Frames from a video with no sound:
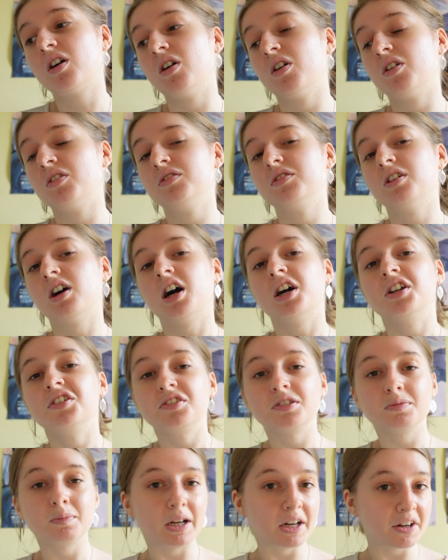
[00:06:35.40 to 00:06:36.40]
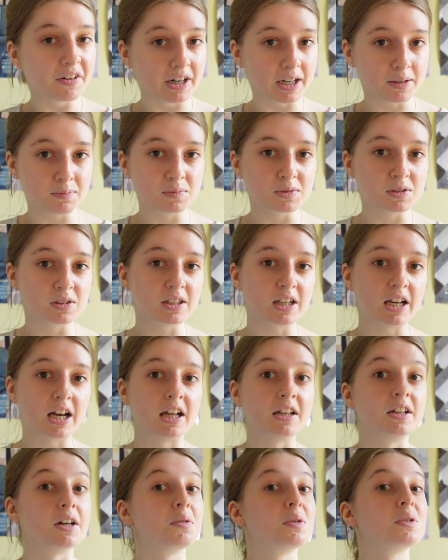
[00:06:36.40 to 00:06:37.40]
on 100 milligrams
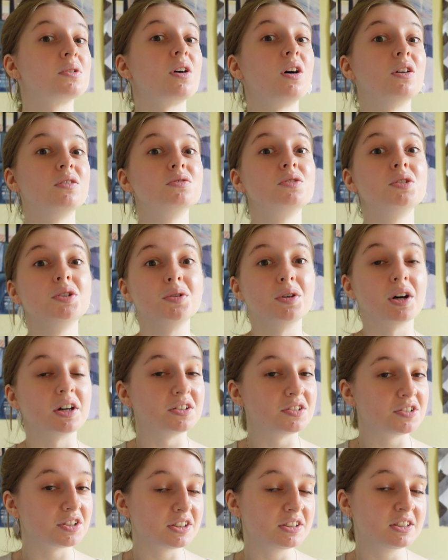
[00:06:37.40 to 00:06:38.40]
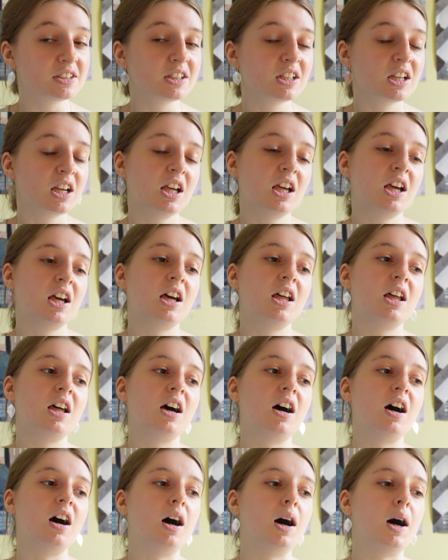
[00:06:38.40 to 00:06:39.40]
and I was on 200
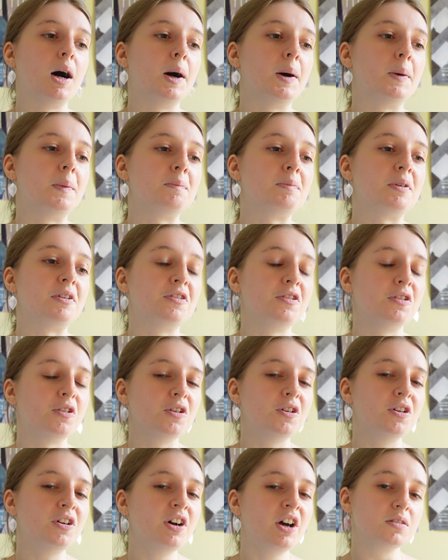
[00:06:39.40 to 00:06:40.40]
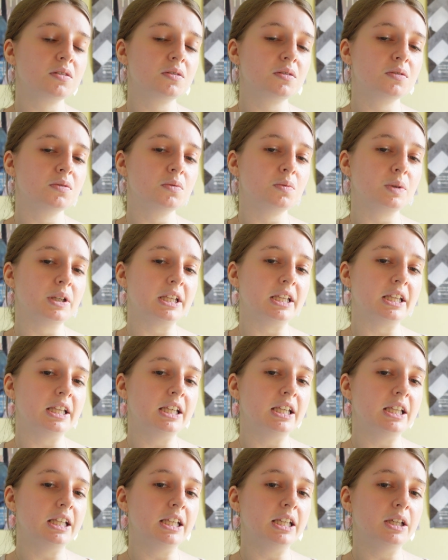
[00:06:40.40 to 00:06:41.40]
before.
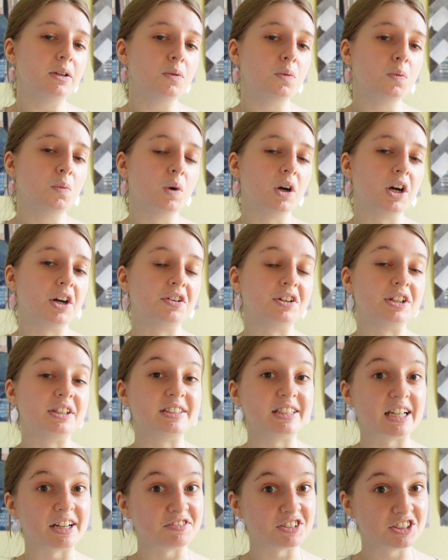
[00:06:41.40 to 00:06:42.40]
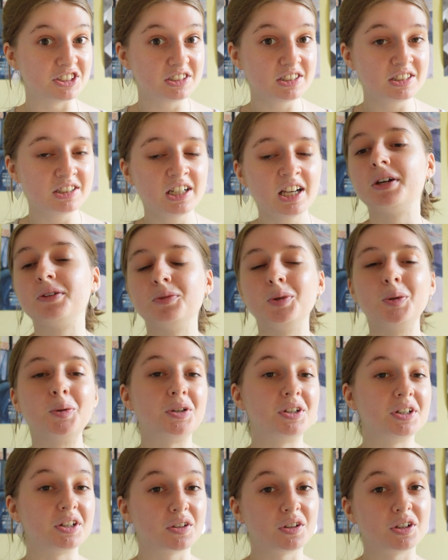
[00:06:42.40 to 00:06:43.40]
We were in Devon and we
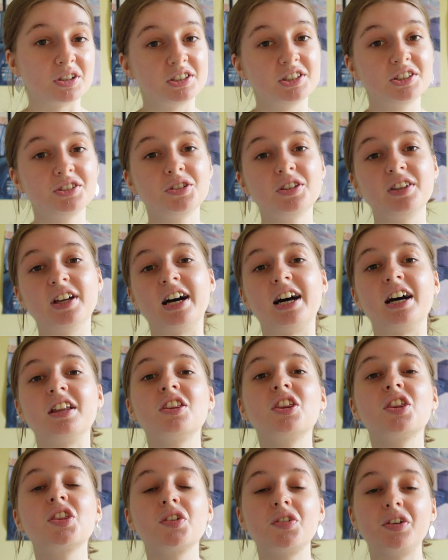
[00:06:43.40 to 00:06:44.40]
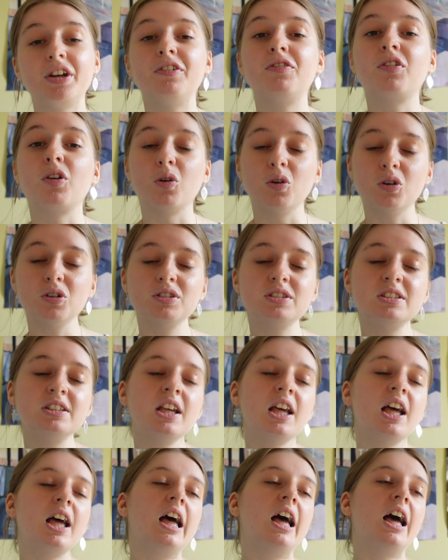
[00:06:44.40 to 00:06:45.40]
were in a cottage that had 3 floors.
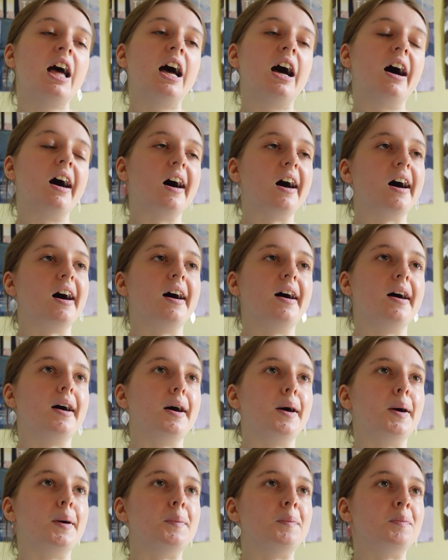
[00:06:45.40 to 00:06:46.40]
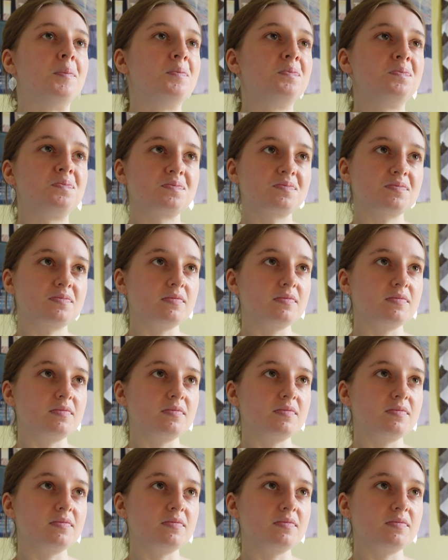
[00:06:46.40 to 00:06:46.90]
And